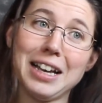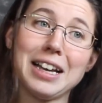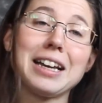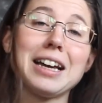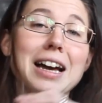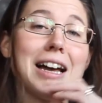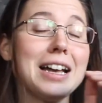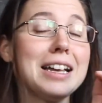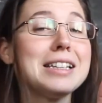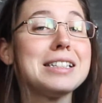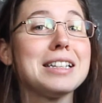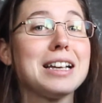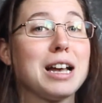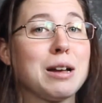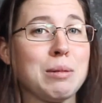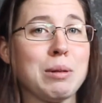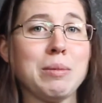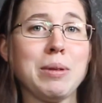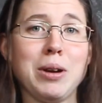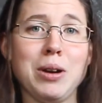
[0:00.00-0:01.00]
Guys,
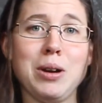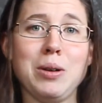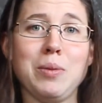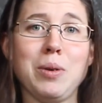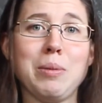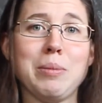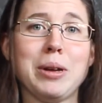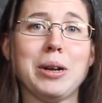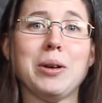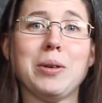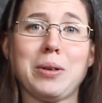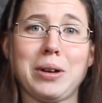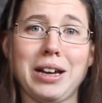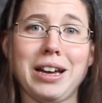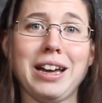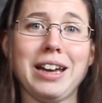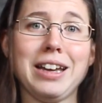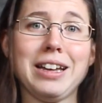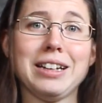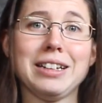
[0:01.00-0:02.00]
I'm a married woman,
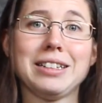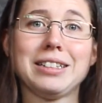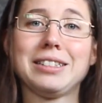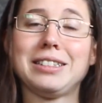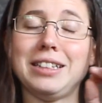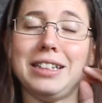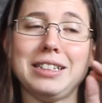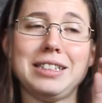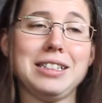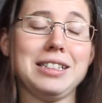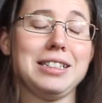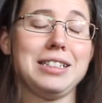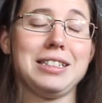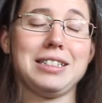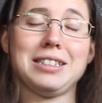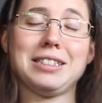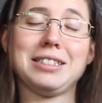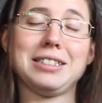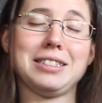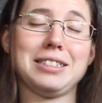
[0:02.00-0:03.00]
okay? This
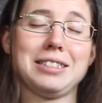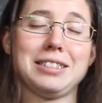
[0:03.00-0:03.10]
is